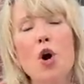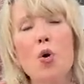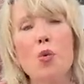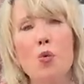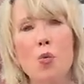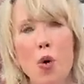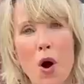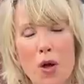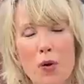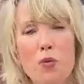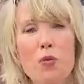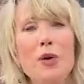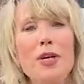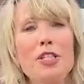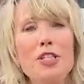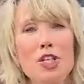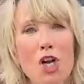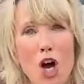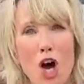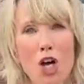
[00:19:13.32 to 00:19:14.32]
what we
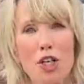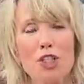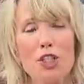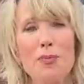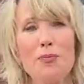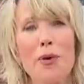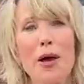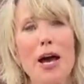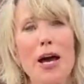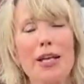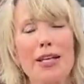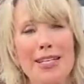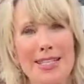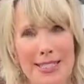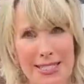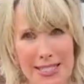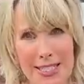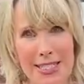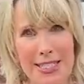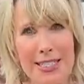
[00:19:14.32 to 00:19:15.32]
talked about
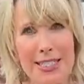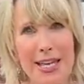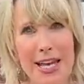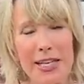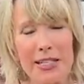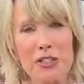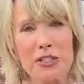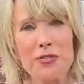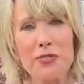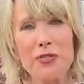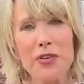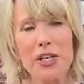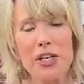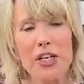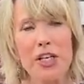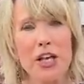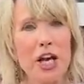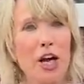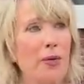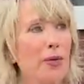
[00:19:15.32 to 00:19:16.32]
in today's
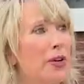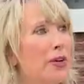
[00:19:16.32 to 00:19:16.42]
video.